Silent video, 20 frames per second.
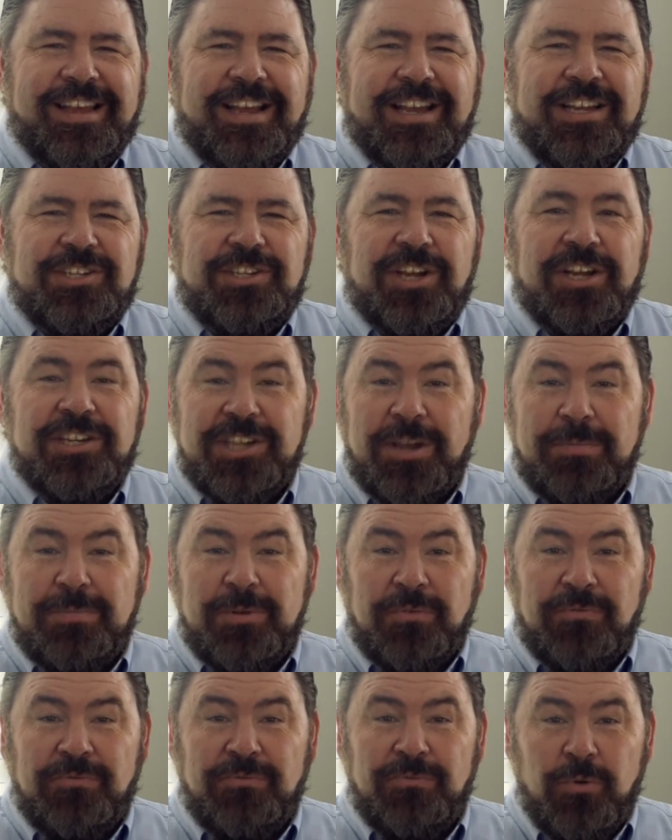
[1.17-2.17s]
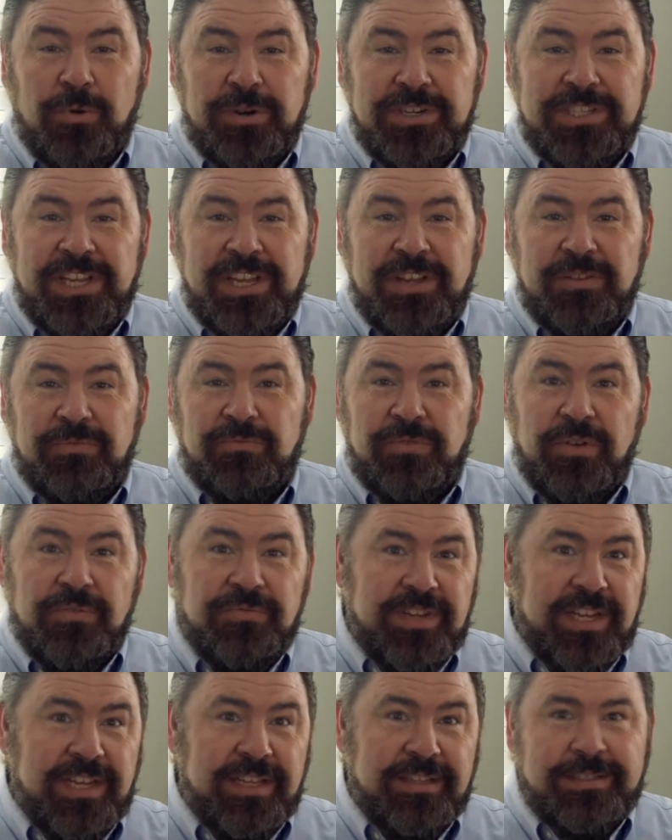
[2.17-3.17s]
John chapter 14,
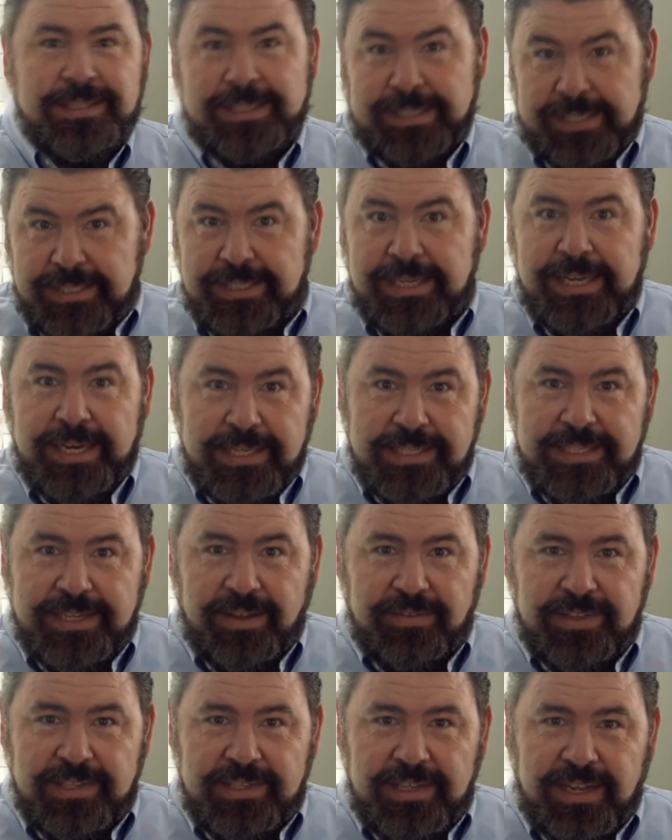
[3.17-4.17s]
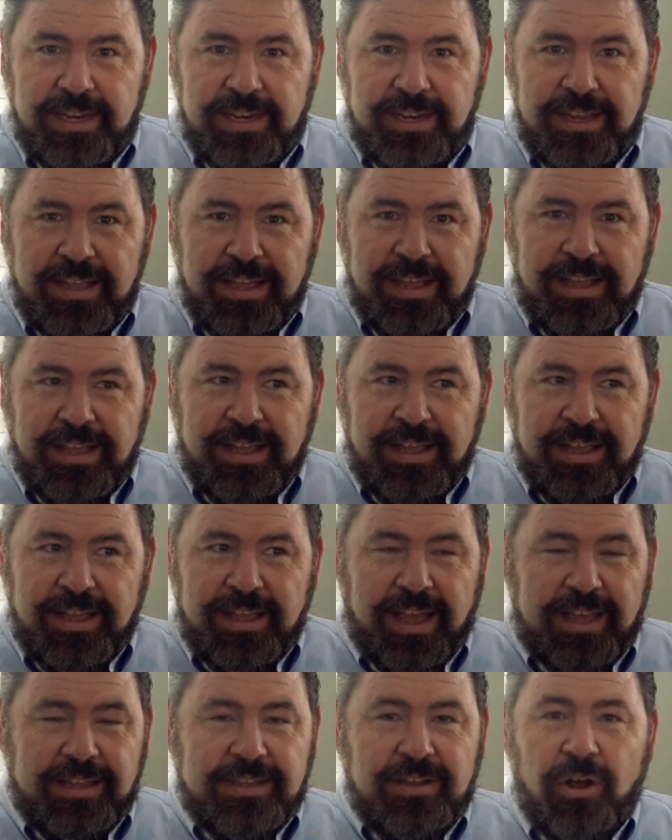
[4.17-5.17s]
15, 16, and 17
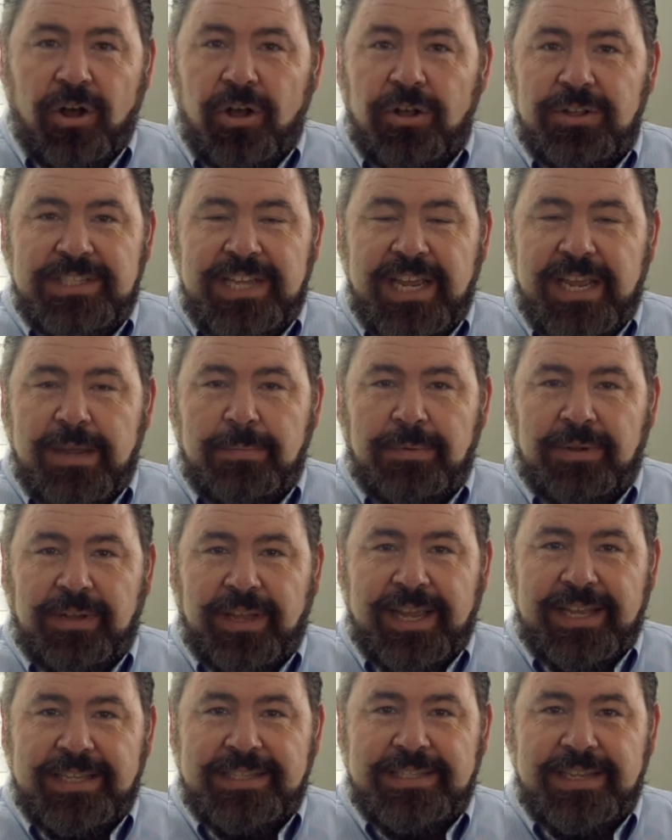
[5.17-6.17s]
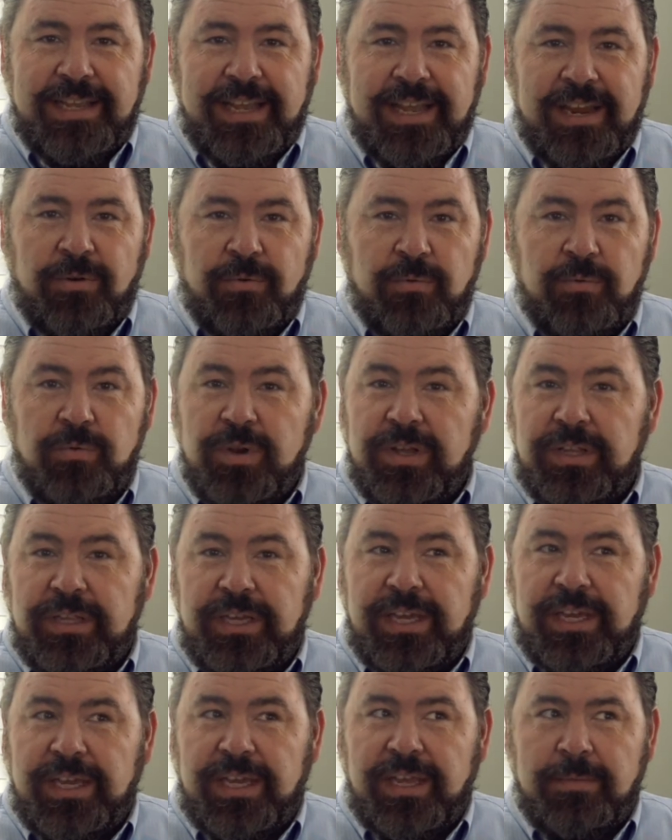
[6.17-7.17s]
all take place in a
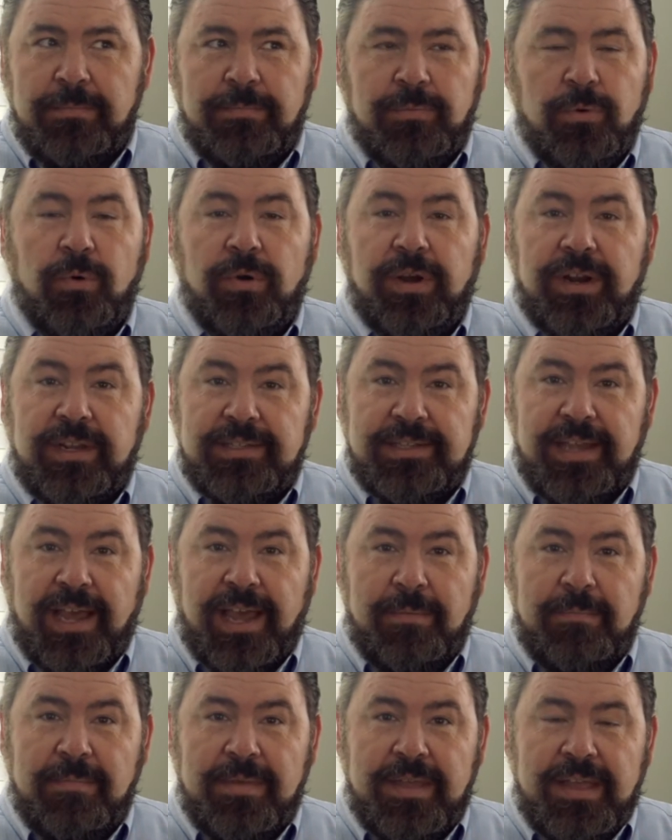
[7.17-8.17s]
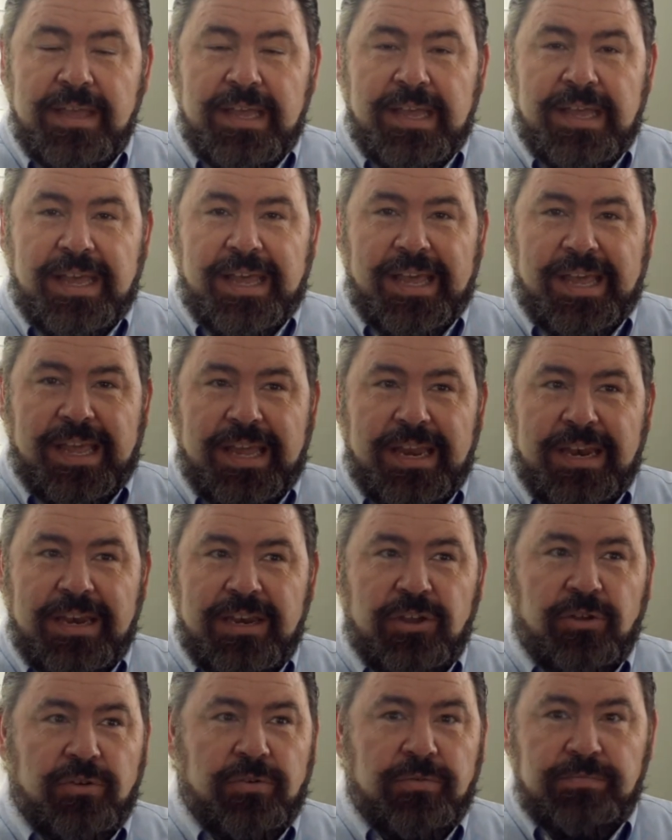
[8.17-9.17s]
really important time. And
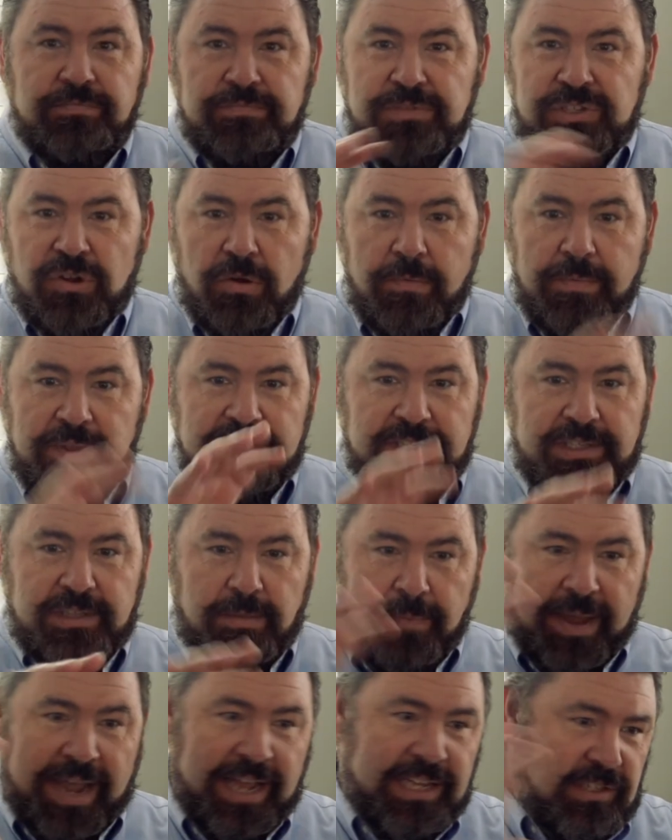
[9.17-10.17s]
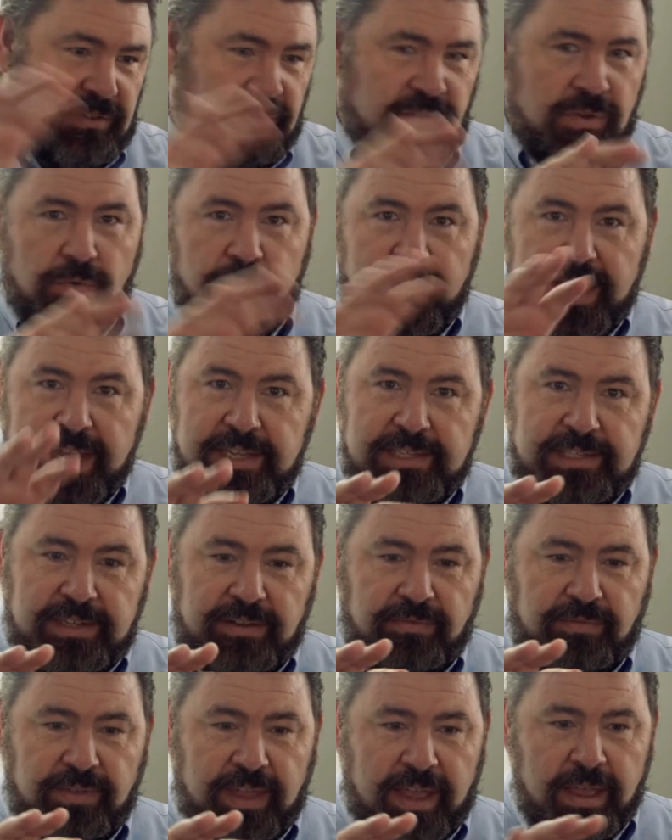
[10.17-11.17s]
your sermons the past few weeks have
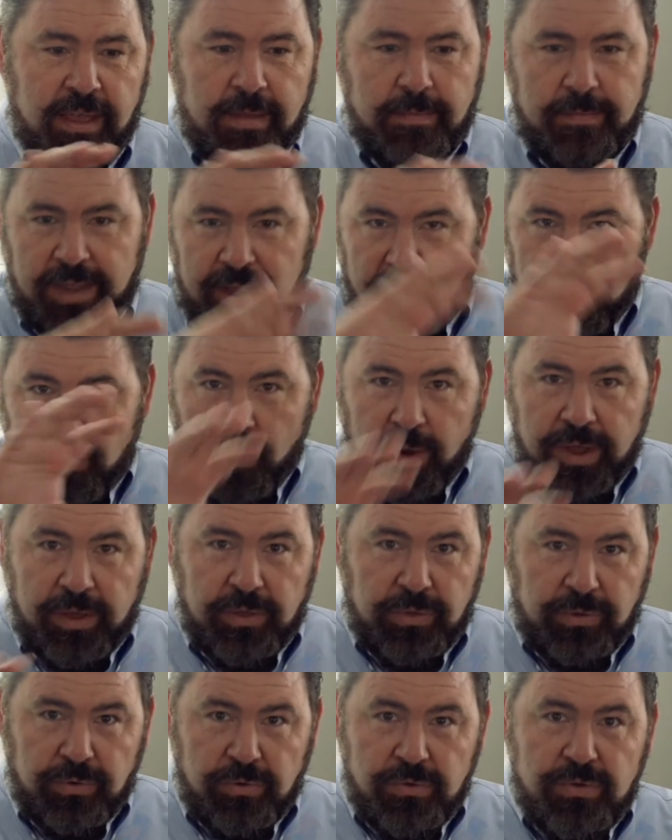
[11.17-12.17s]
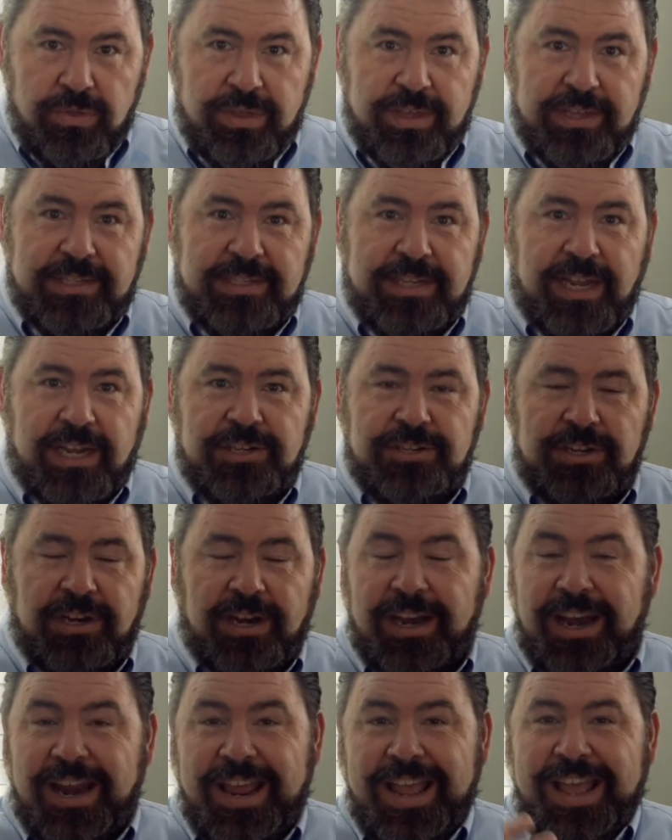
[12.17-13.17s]
been going through this section.
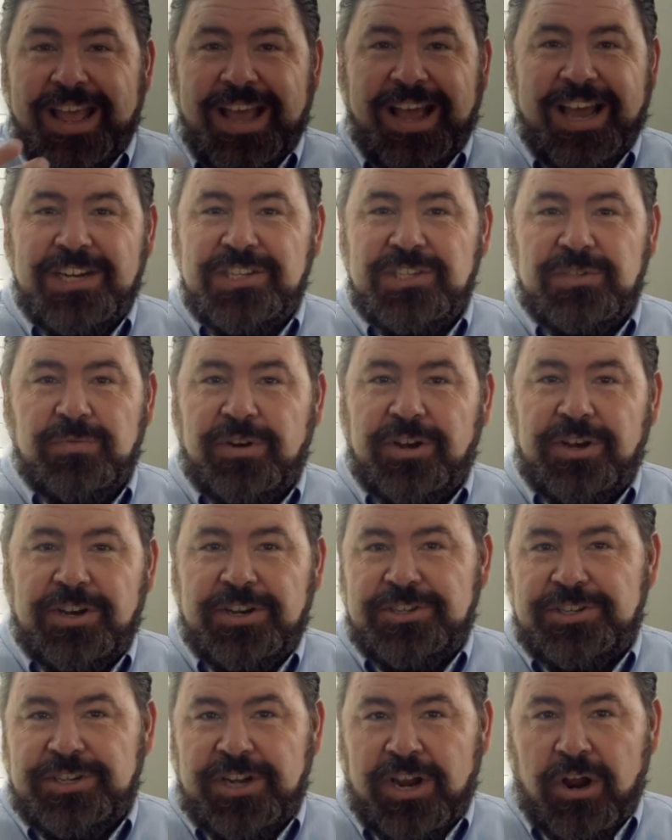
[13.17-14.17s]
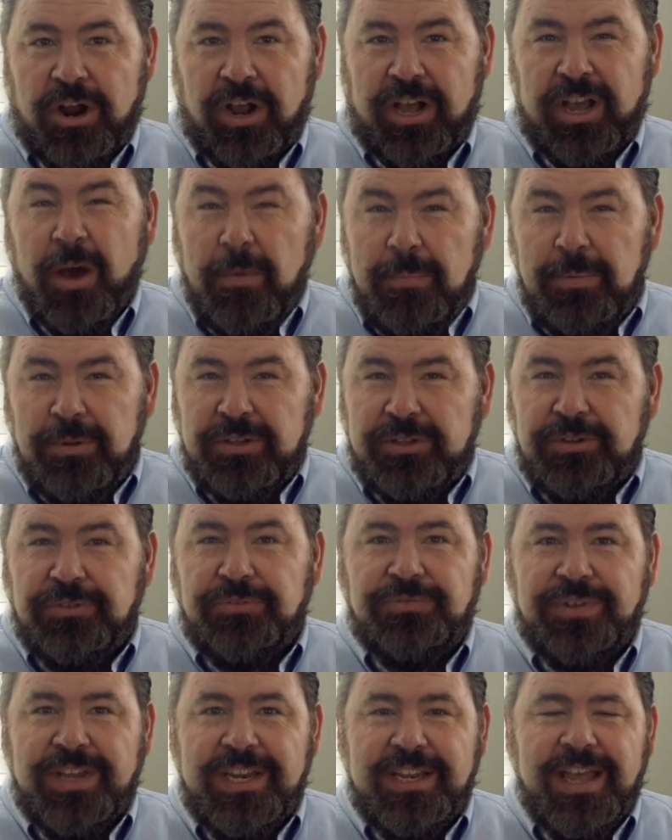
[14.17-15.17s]
And I just wanted to share a couple little
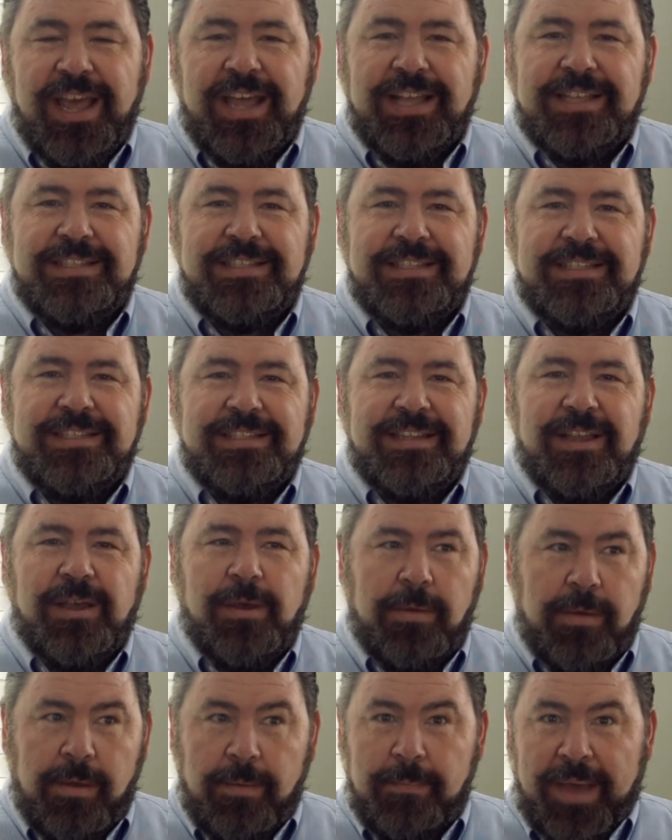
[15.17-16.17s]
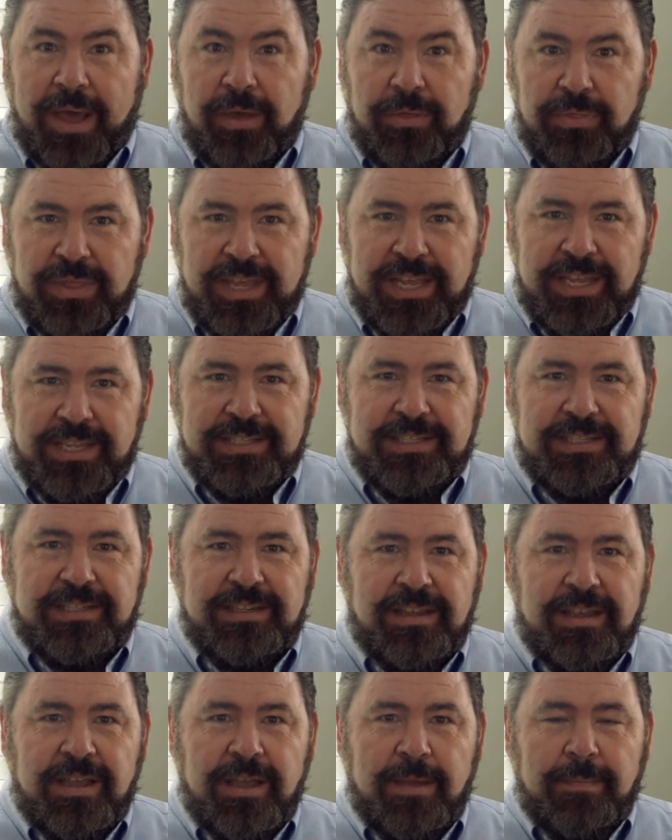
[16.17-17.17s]
vignettes about these
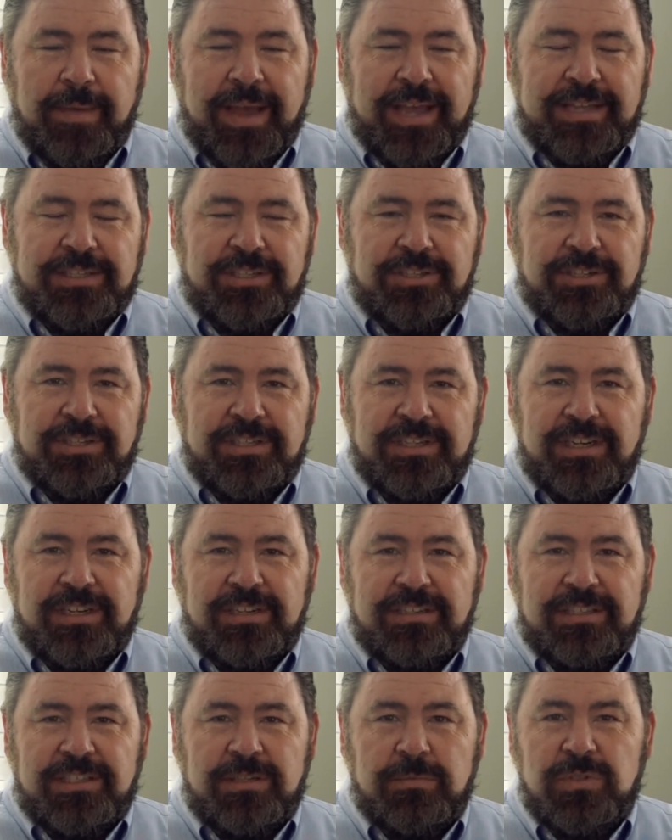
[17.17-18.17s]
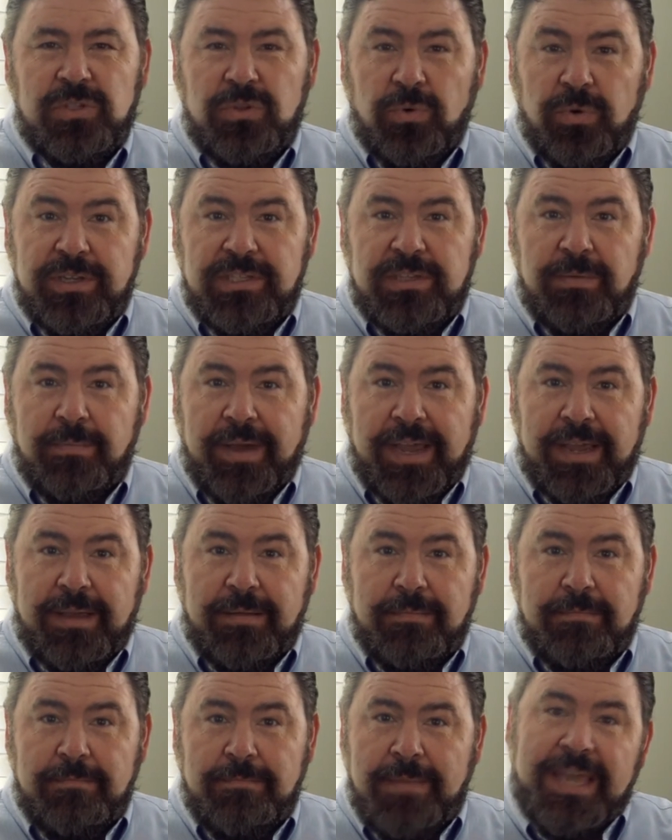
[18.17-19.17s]
passages and some stories that might
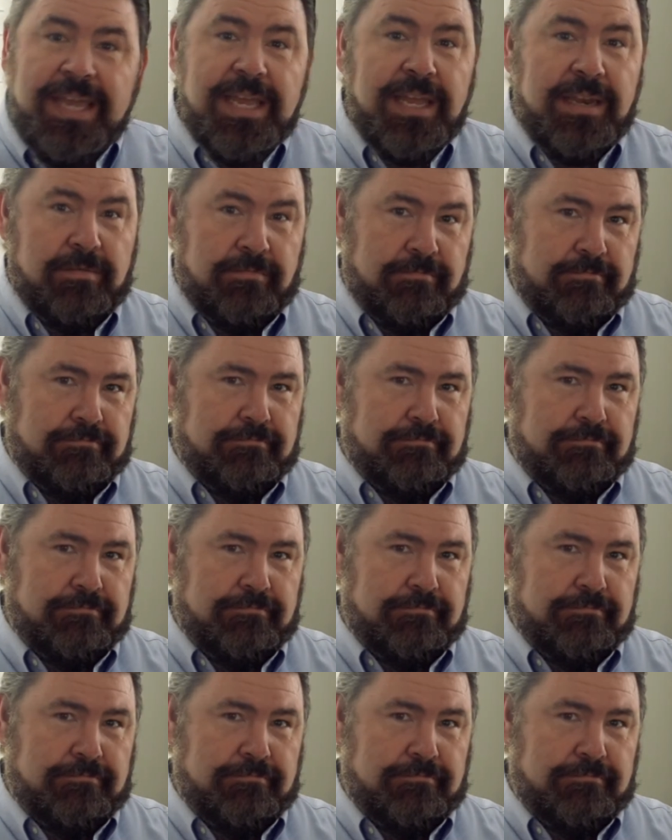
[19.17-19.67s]
make it